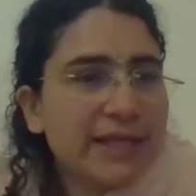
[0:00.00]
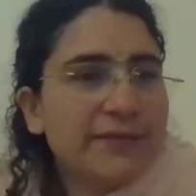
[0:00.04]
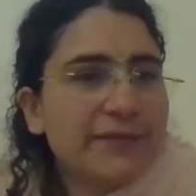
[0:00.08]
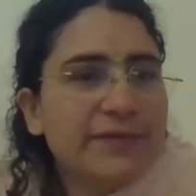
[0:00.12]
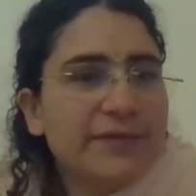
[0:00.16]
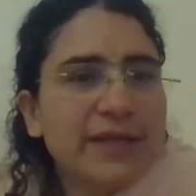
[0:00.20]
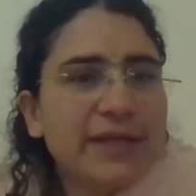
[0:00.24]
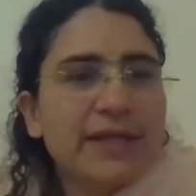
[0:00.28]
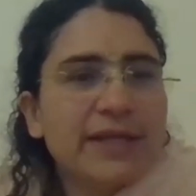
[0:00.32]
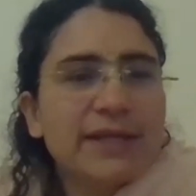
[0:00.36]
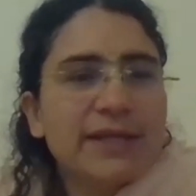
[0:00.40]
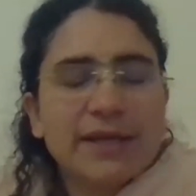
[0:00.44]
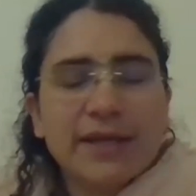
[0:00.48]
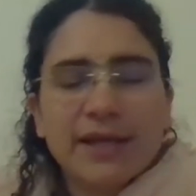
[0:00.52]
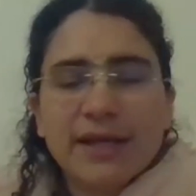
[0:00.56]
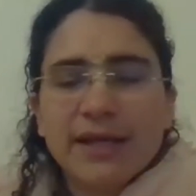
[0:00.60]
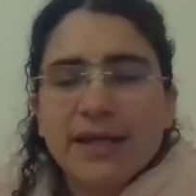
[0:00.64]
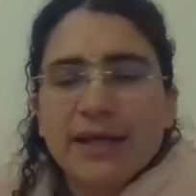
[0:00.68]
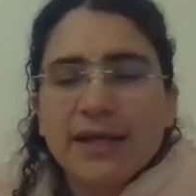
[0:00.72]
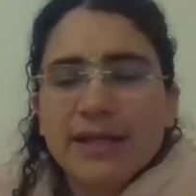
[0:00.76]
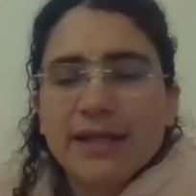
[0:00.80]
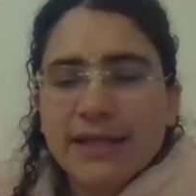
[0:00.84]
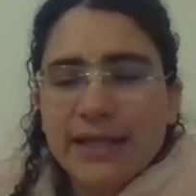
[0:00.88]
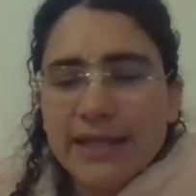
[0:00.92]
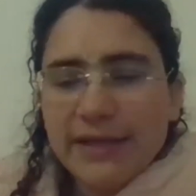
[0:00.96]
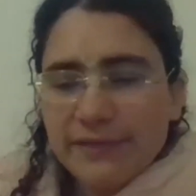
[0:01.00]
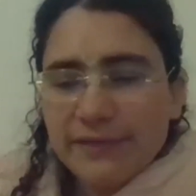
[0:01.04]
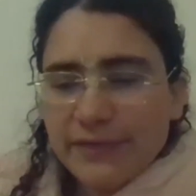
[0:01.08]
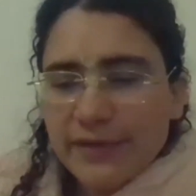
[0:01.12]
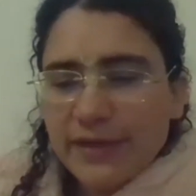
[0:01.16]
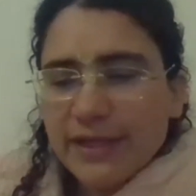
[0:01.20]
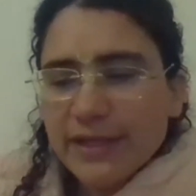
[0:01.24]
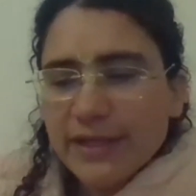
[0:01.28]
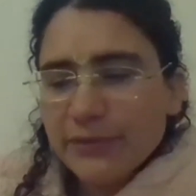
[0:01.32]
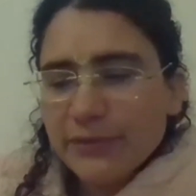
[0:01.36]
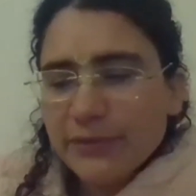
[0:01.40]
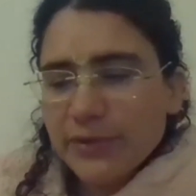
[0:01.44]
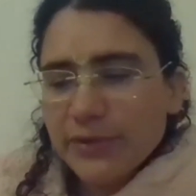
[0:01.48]

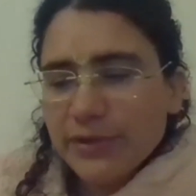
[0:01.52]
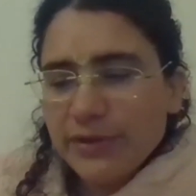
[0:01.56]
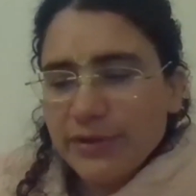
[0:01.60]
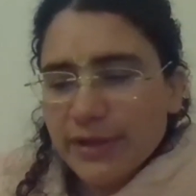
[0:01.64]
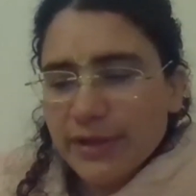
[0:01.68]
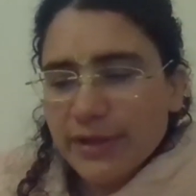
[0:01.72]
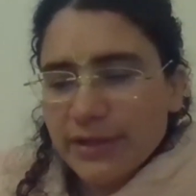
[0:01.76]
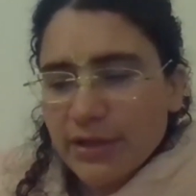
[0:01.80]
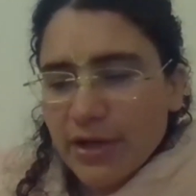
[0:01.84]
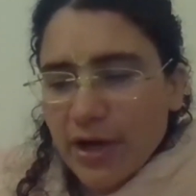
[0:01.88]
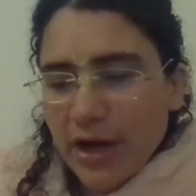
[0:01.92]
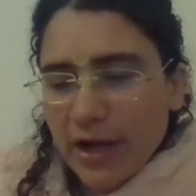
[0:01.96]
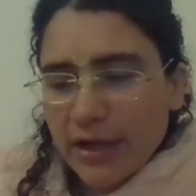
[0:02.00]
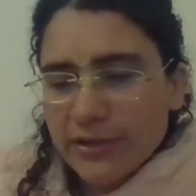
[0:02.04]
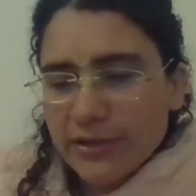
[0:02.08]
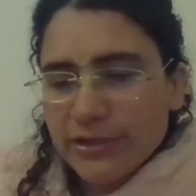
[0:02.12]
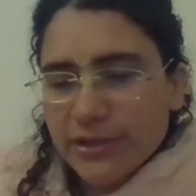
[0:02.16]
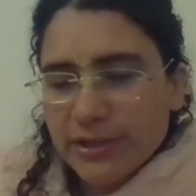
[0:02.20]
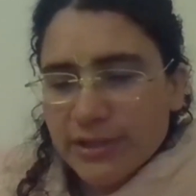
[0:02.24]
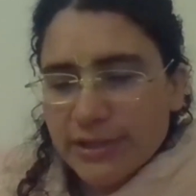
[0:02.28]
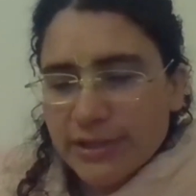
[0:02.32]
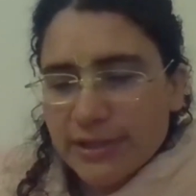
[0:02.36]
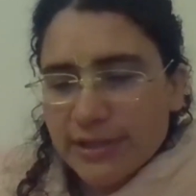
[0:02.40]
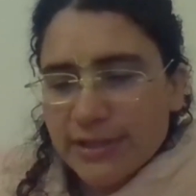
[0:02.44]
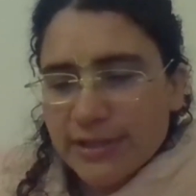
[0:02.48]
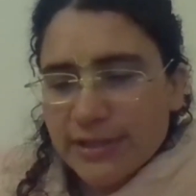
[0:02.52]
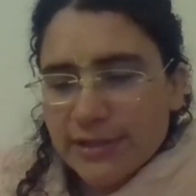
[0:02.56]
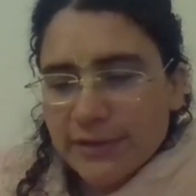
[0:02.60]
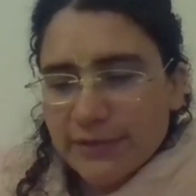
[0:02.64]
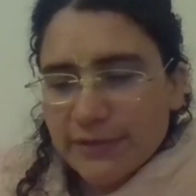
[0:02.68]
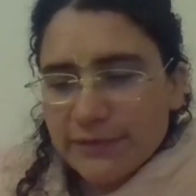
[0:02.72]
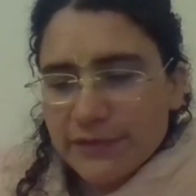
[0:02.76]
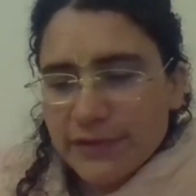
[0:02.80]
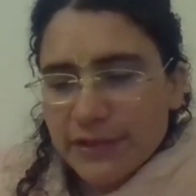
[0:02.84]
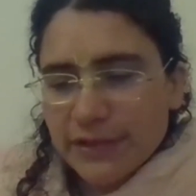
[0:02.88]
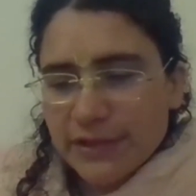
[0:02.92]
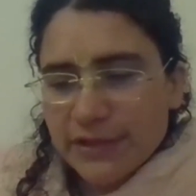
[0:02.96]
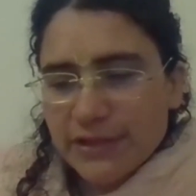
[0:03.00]
living within consciousness
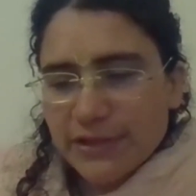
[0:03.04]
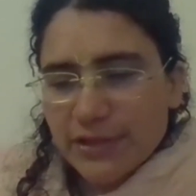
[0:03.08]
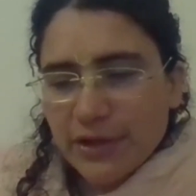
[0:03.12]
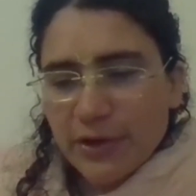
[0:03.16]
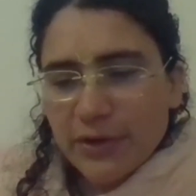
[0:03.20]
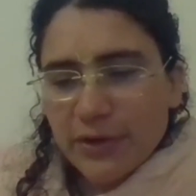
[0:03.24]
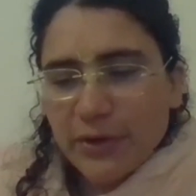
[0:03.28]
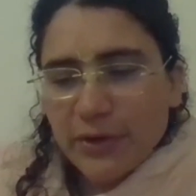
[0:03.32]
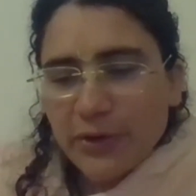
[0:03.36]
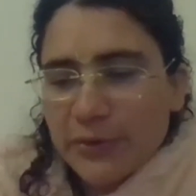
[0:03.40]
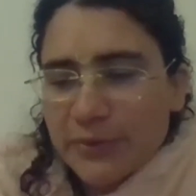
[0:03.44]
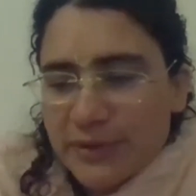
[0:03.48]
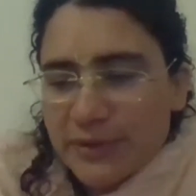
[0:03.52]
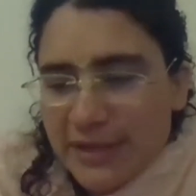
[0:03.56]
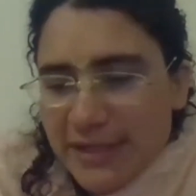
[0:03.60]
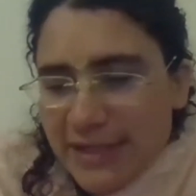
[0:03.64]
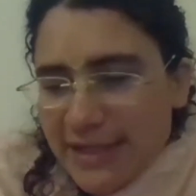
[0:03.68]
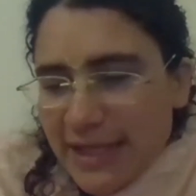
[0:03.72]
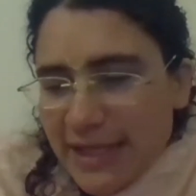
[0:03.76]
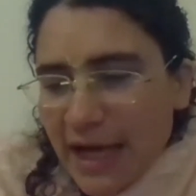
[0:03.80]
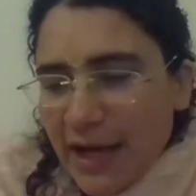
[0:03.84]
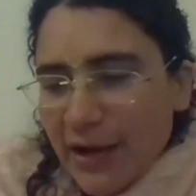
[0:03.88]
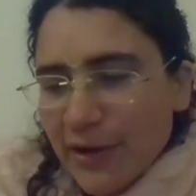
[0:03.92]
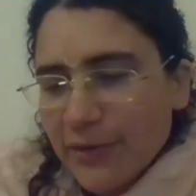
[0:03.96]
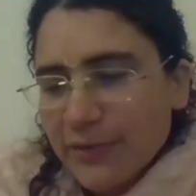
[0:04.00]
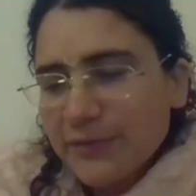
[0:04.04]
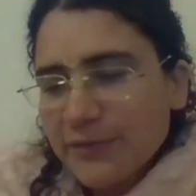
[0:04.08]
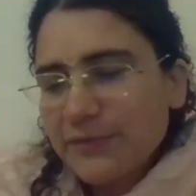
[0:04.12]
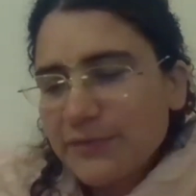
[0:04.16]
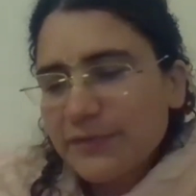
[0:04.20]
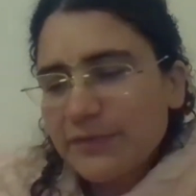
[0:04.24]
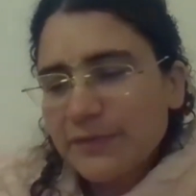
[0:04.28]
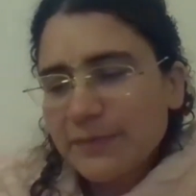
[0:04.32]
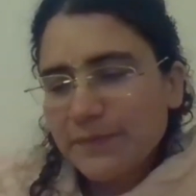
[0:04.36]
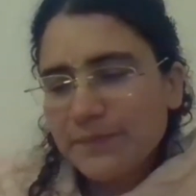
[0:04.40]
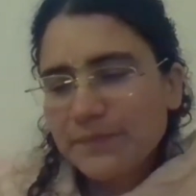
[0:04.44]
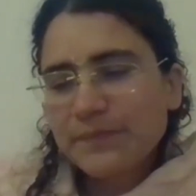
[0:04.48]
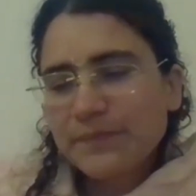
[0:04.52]
of just our own
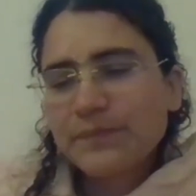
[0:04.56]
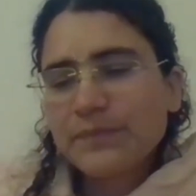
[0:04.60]
self,